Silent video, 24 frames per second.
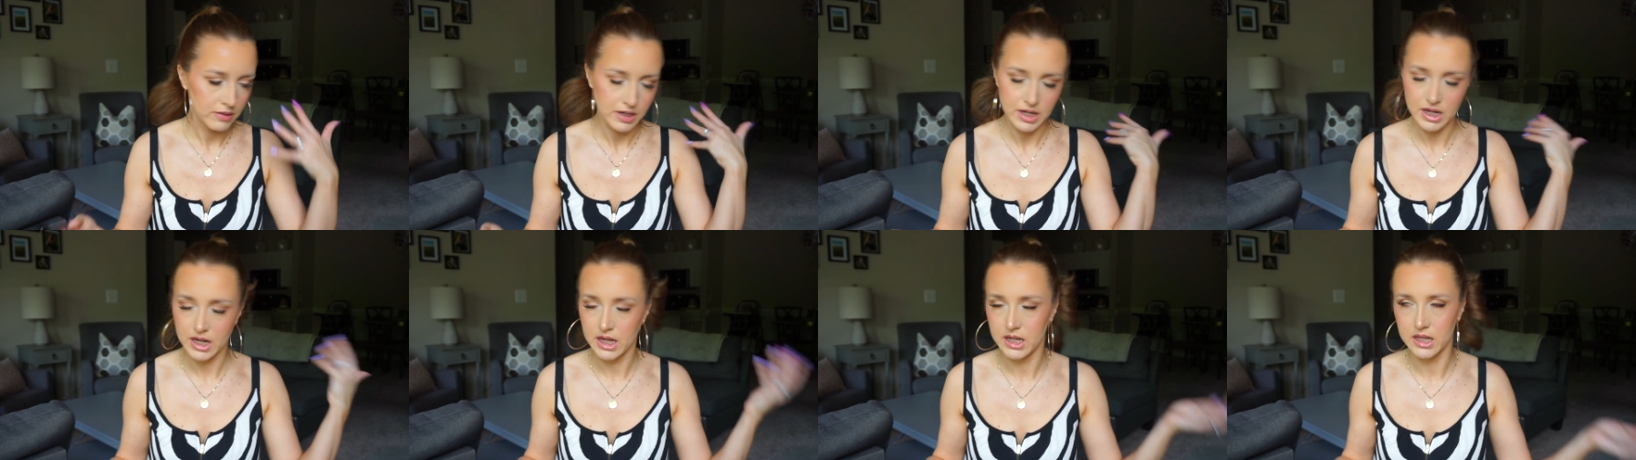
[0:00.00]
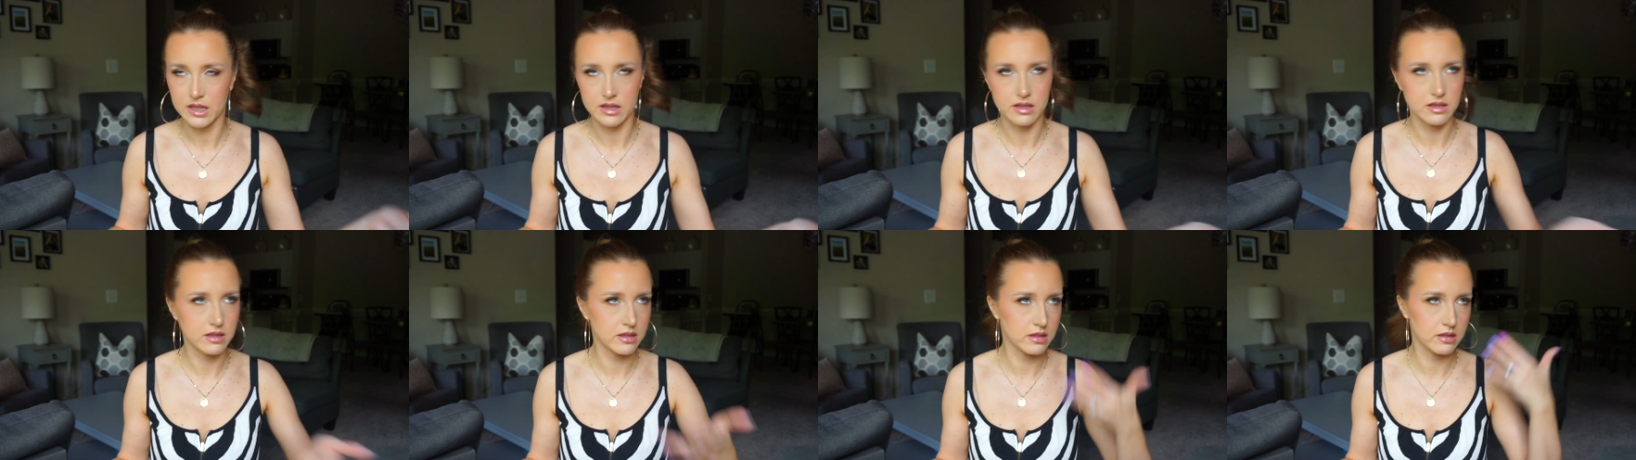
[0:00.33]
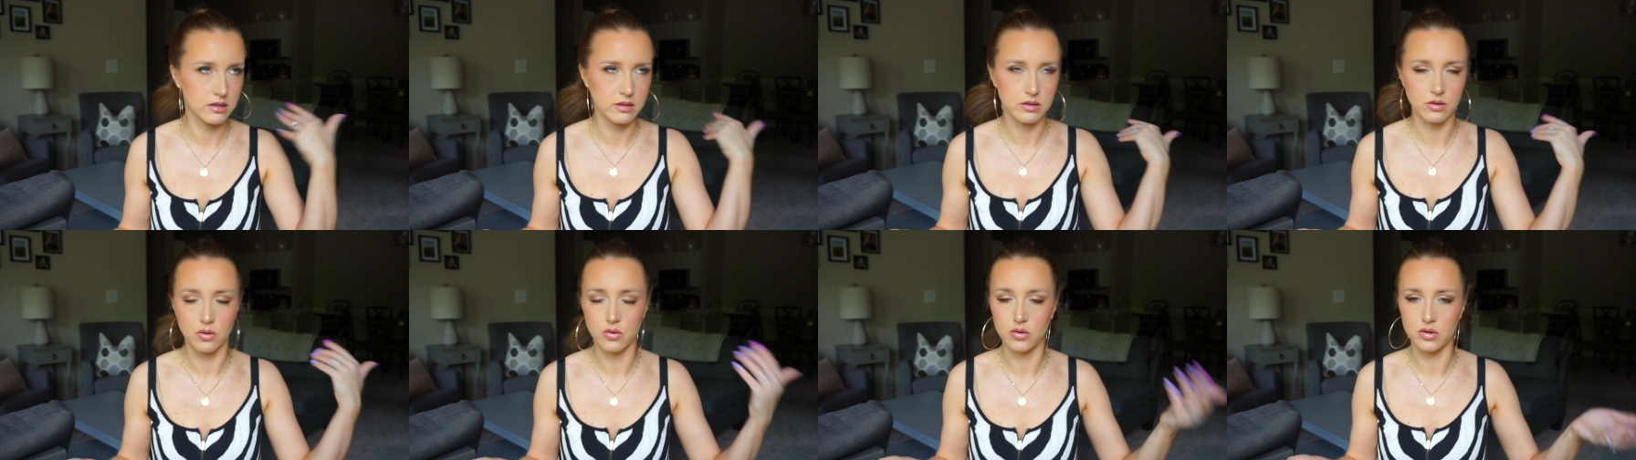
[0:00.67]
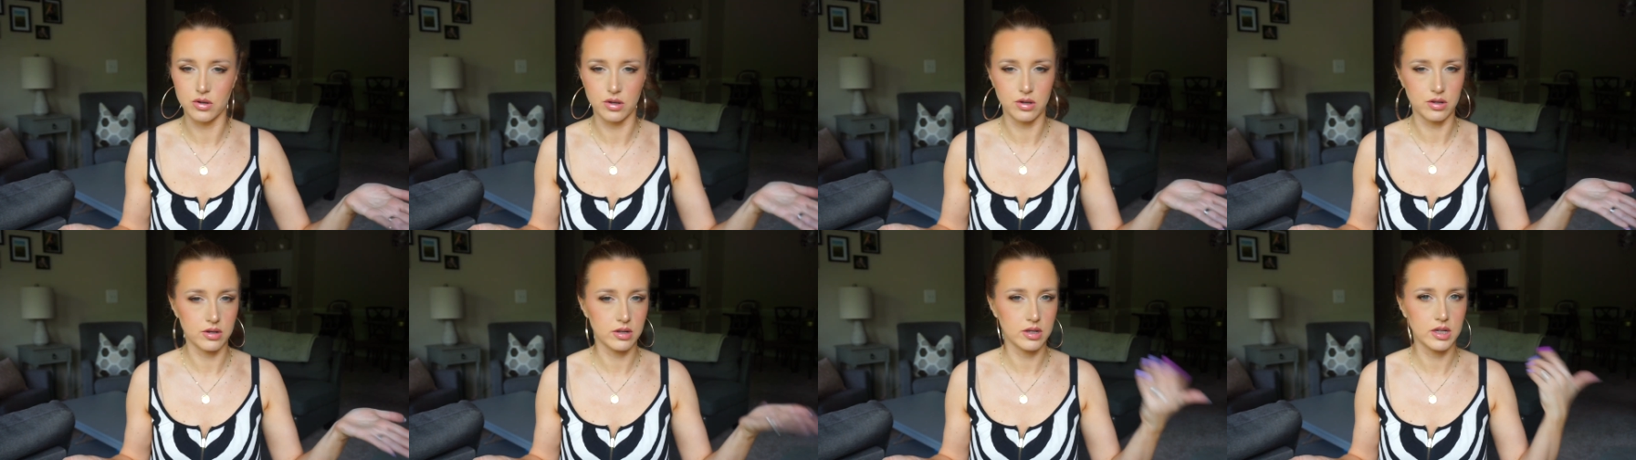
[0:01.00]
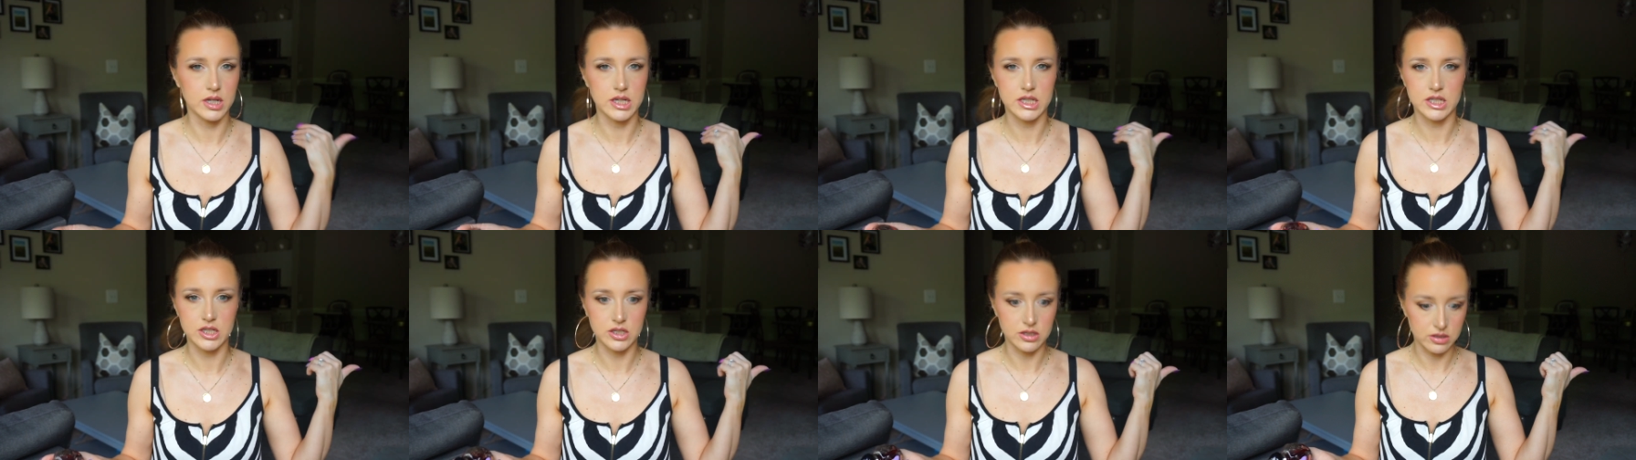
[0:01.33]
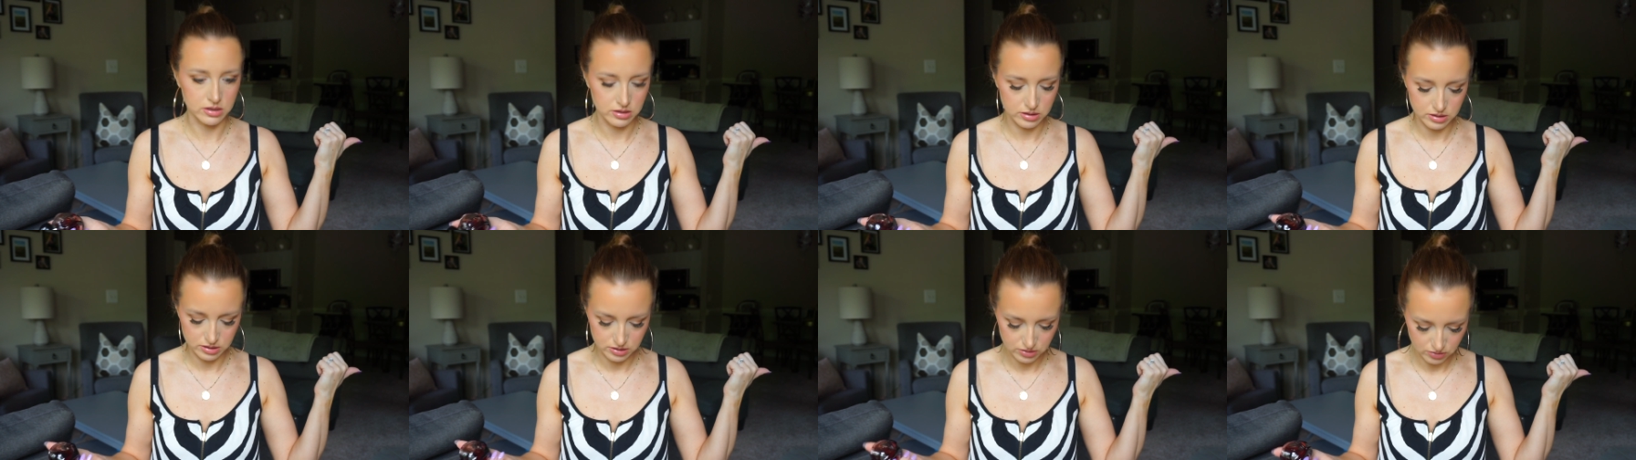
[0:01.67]
And it's so good. It's
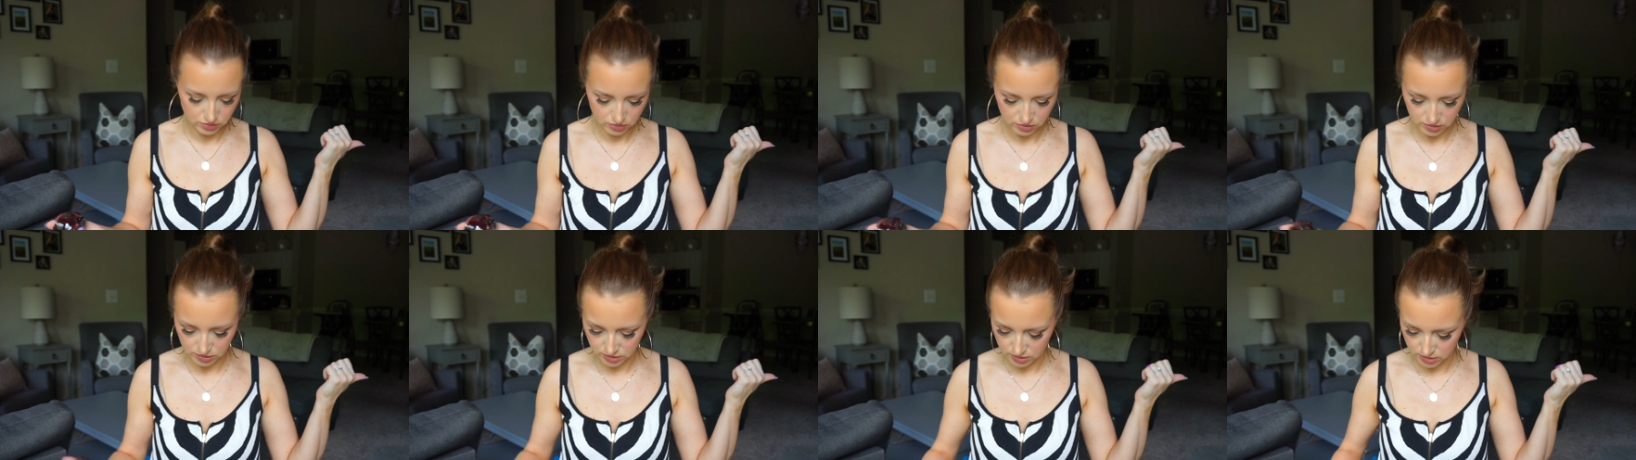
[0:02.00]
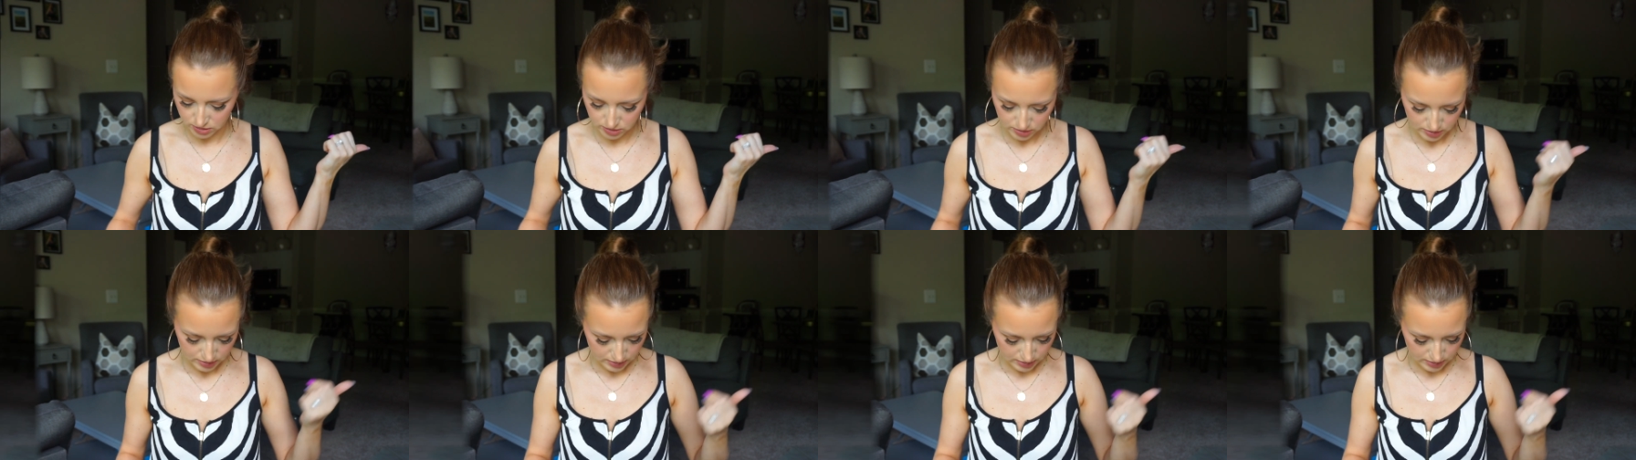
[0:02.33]
just so good.